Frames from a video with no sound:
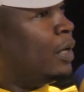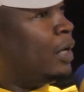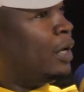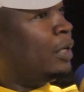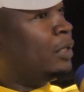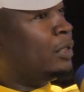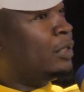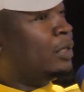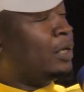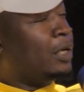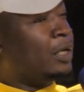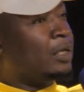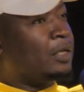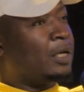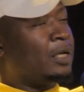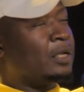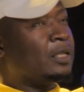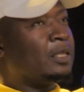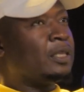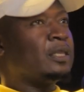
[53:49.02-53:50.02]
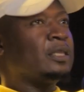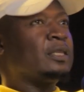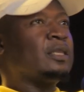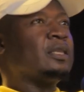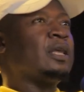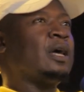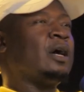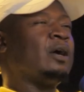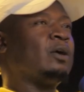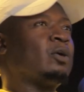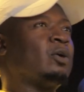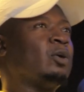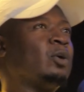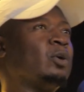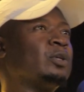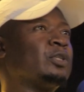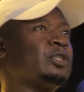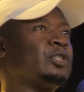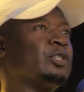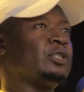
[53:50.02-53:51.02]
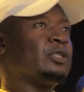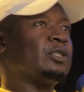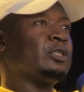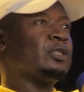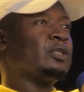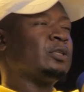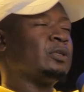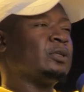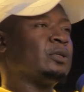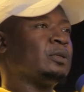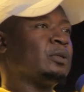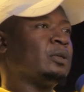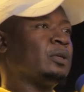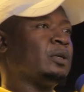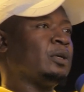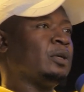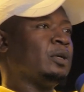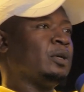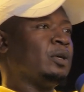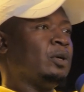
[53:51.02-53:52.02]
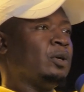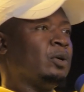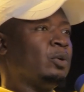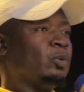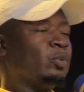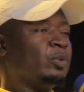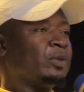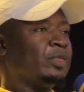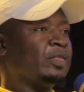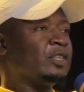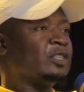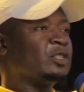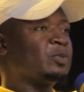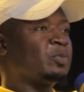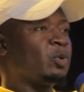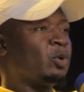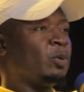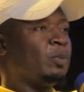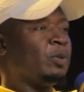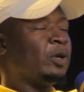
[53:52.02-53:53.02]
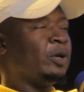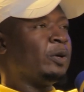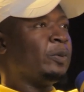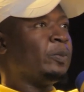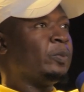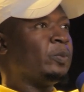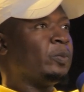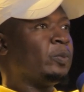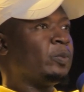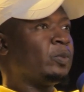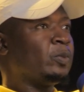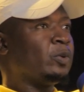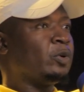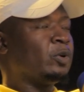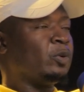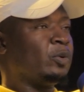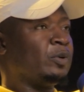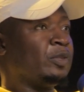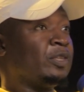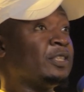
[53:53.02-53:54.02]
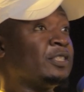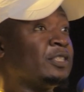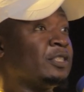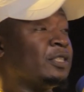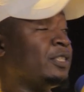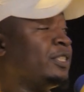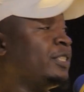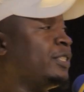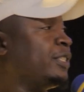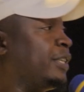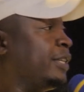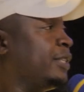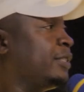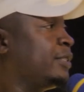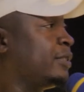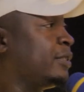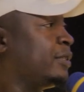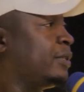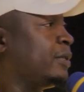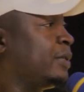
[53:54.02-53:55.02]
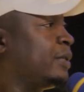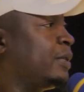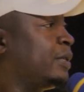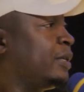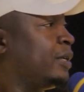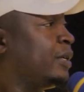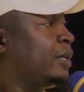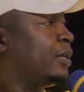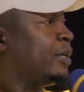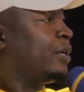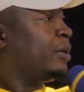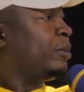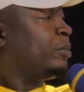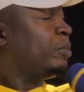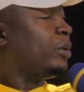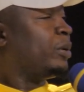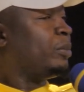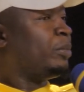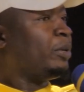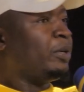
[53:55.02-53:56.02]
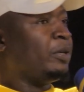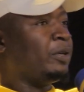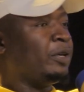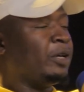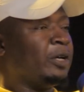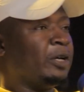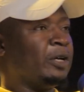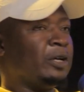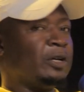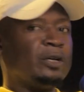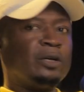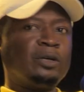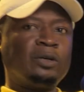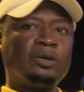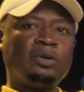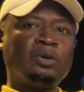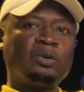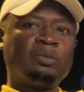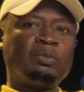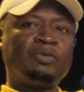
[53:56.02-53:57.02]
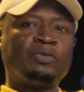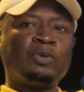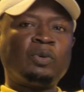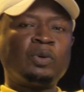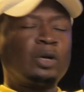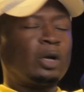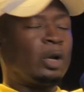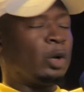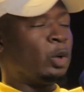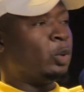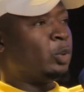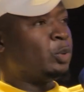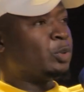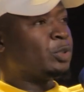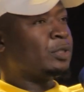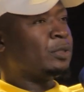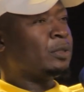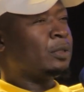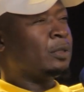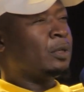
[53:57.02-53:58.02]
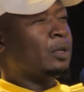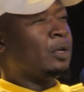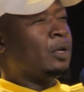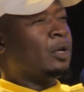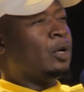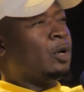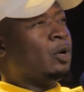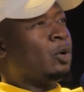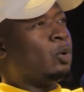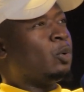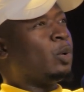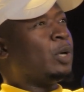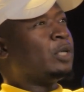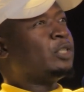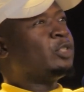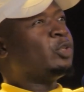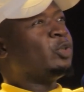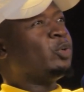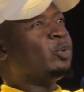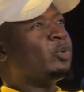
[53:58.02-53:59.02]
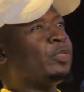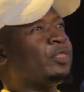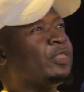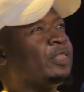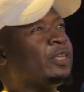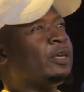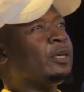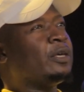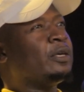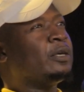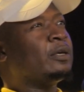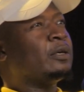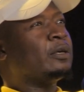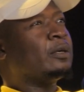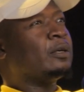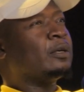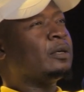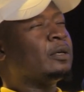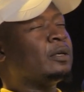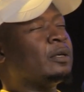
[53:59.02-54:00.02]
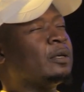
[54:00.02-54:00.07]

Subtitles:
And now, coach, with this problem or with this disease, maybe before we close, what do you think